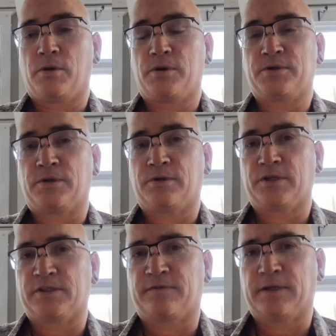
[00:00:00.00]
So
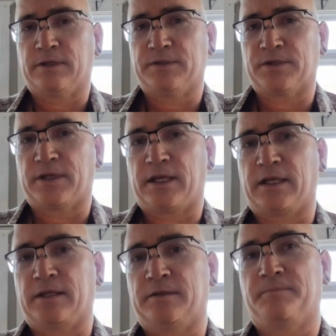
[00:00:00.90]
these fields are
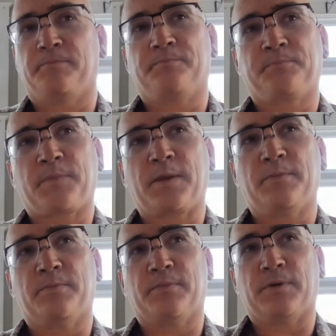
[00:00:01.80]
getting
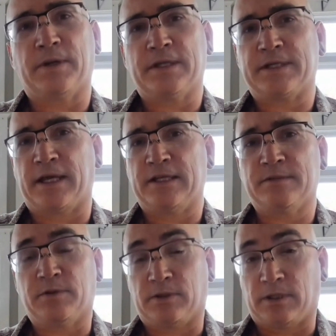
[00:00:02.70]
pretty
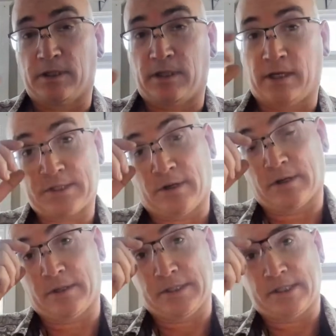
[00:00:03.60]
tangible and a lot
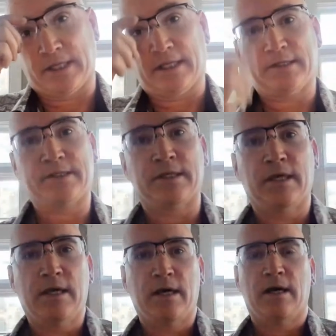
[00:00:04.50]
stronger these days
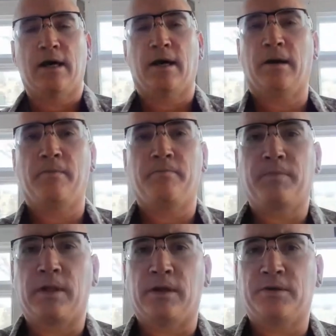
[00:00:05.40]
um,
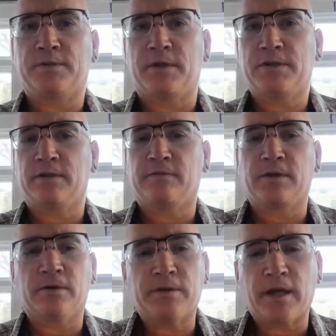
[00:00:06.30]
you know, especially the
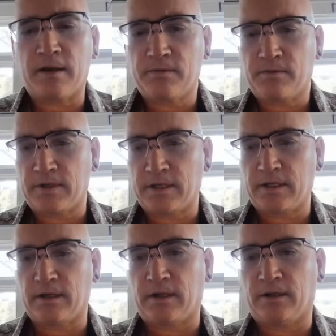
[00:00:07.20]
field that
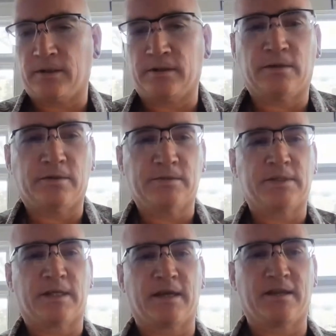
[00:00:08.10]
we all hold
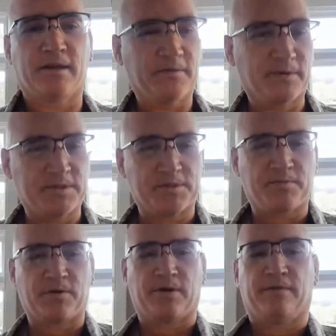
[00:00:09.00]
together, which is
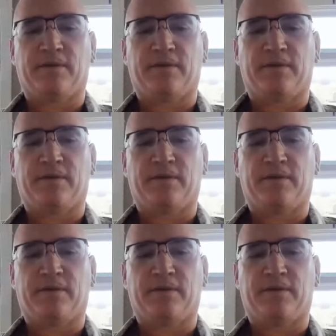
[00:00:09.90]
pretty